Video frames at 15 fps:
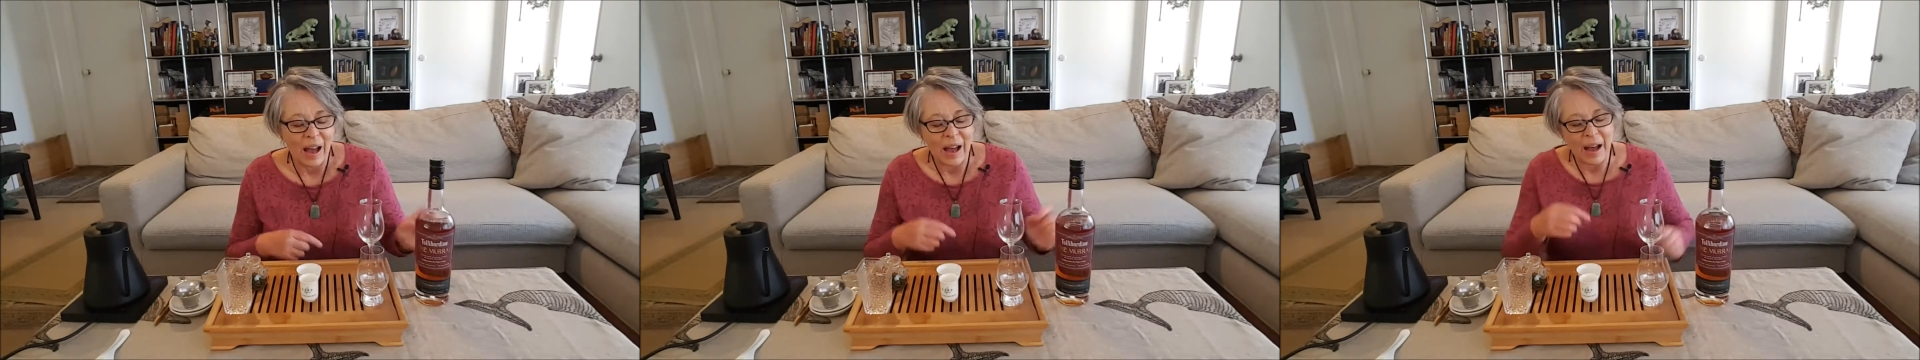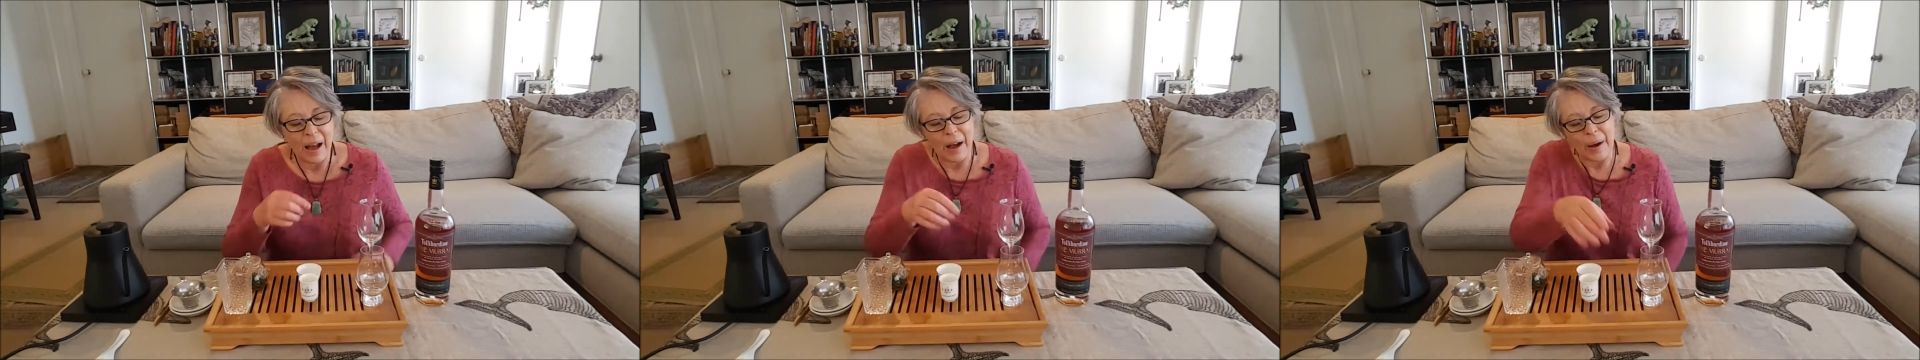
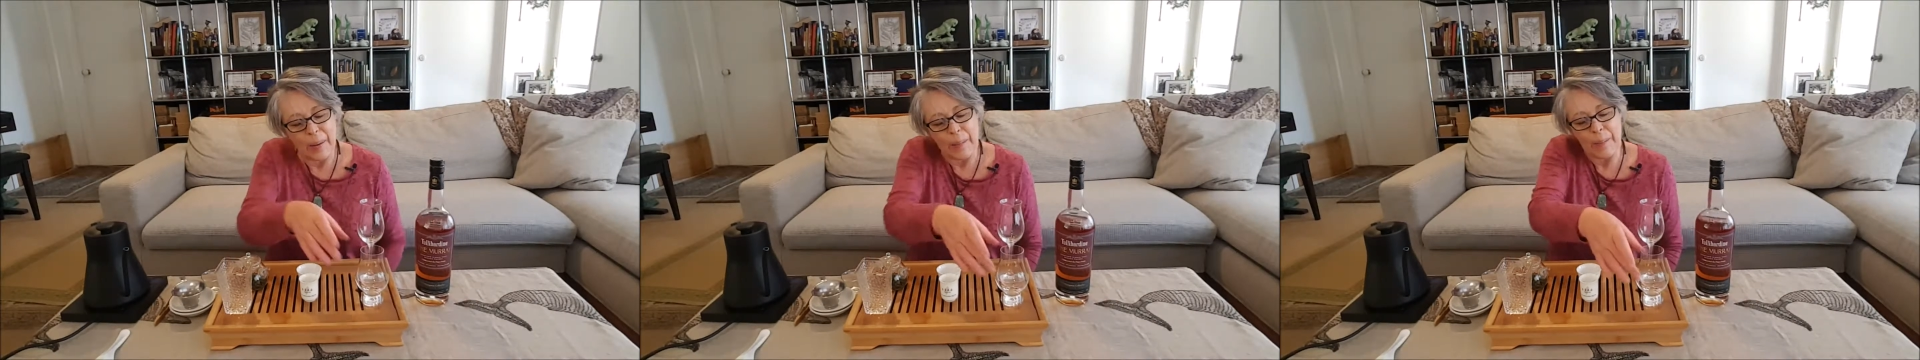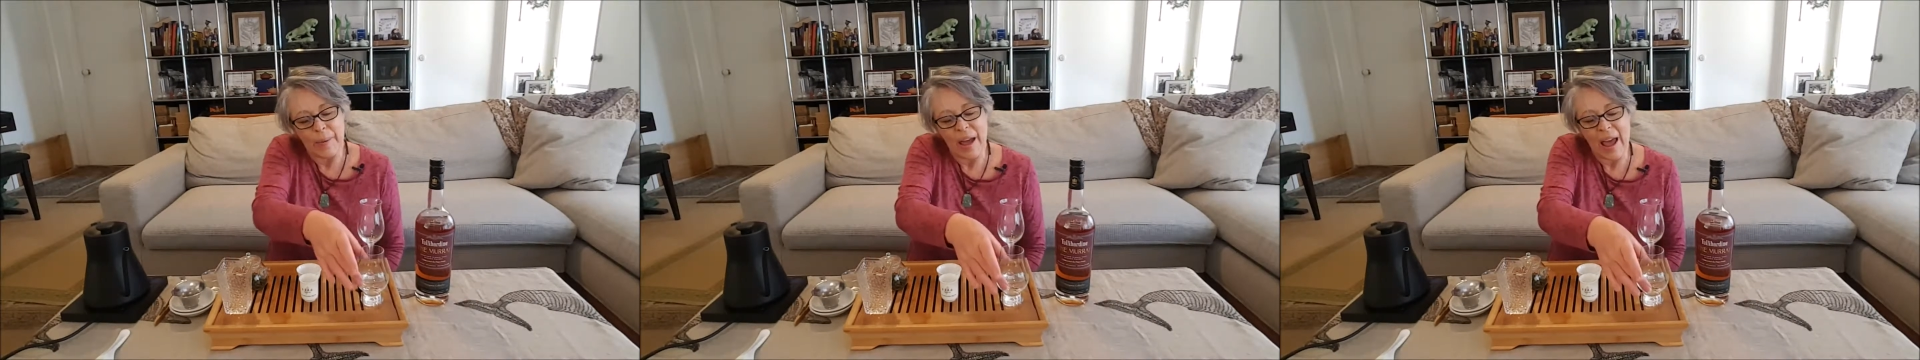
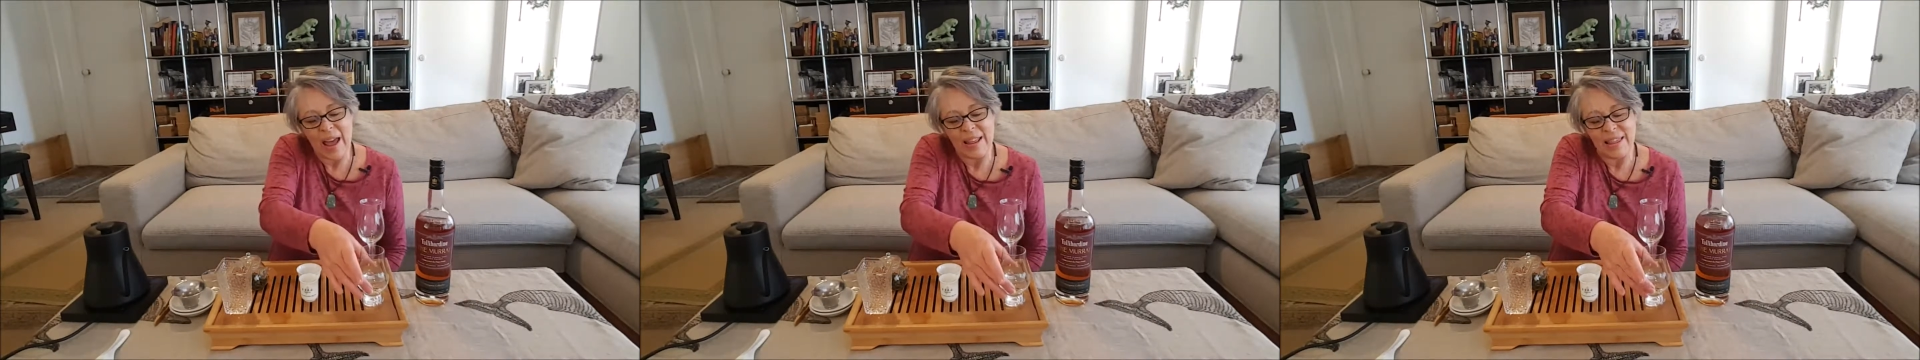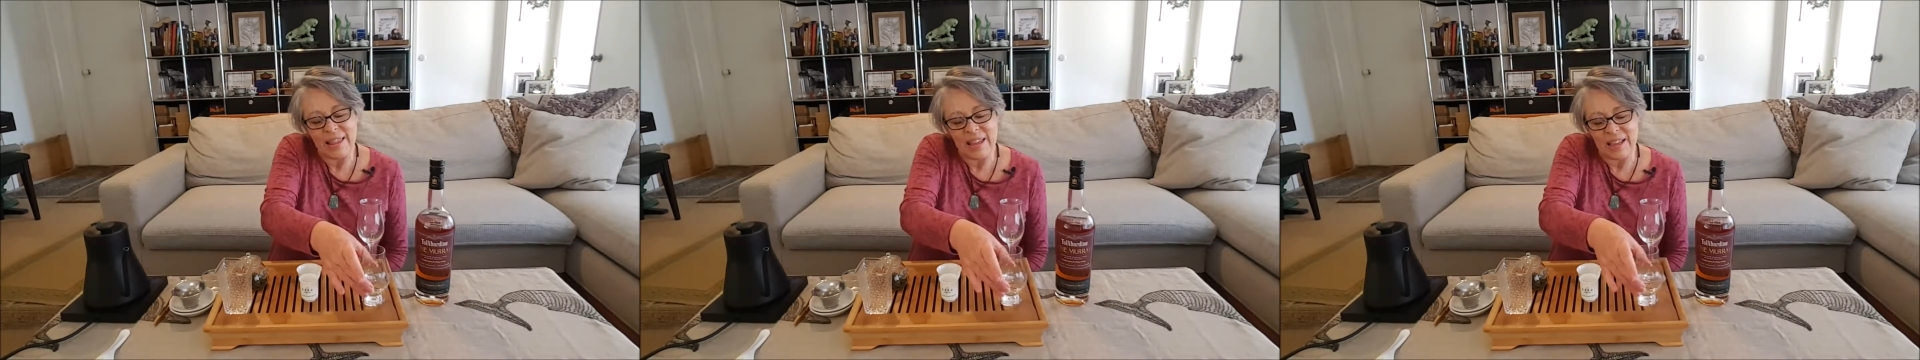
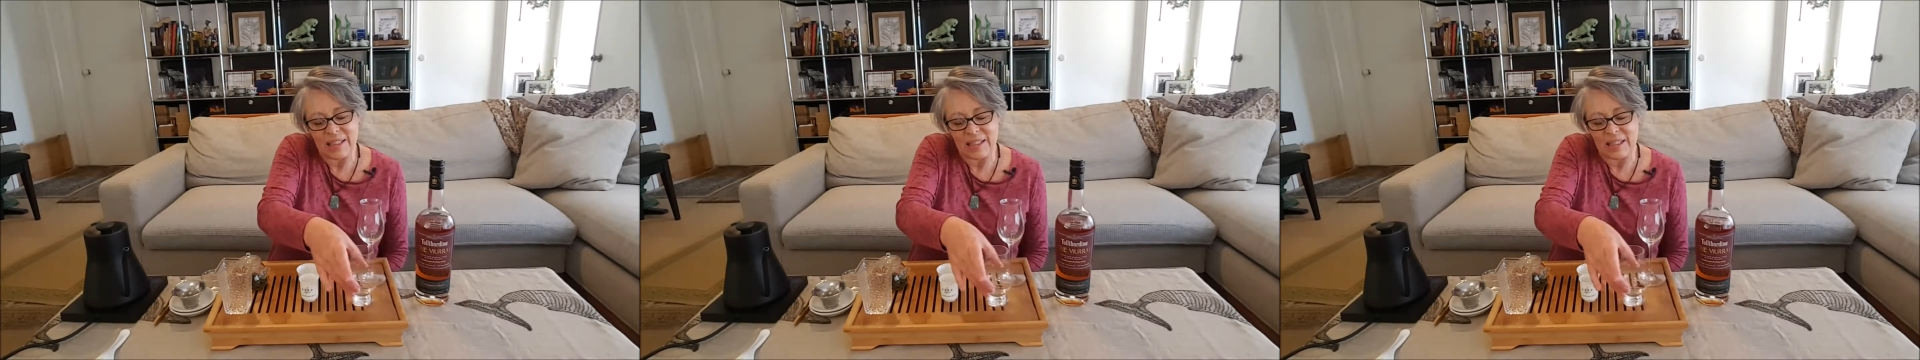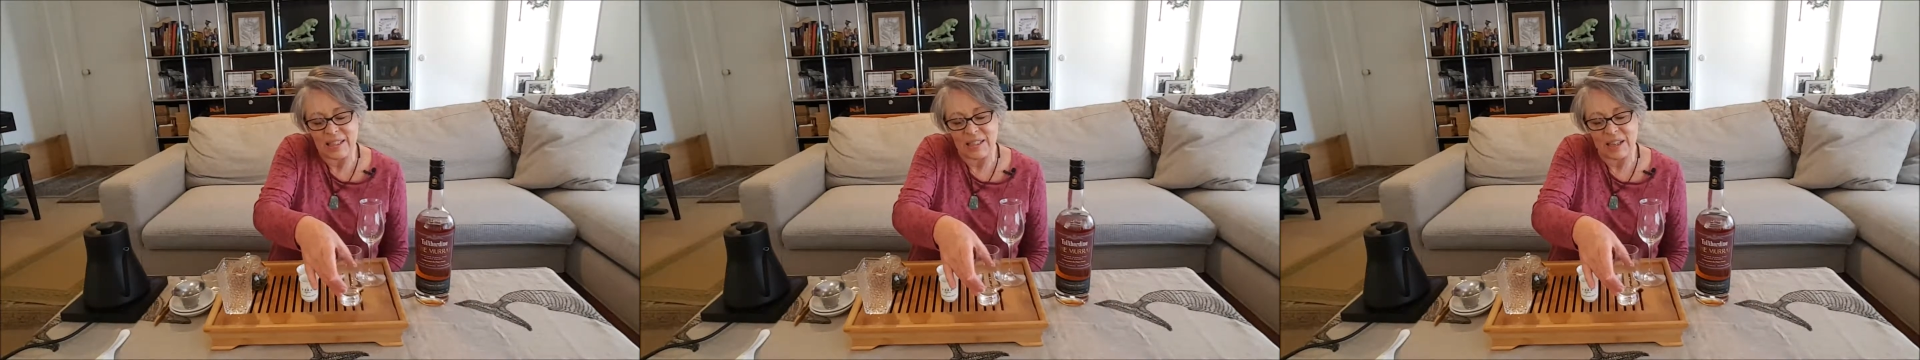And
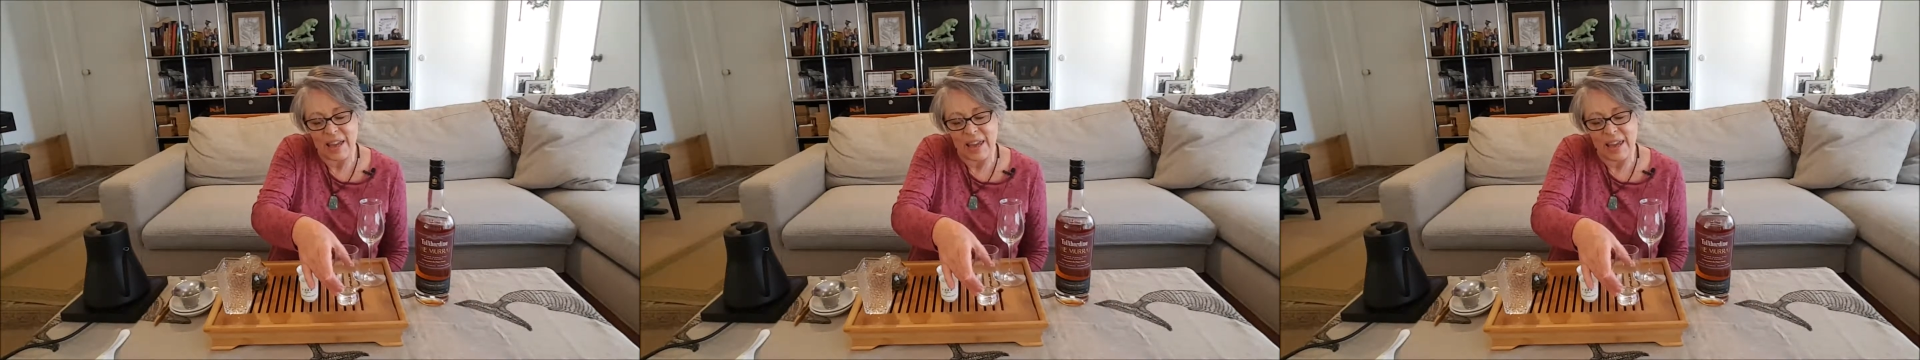this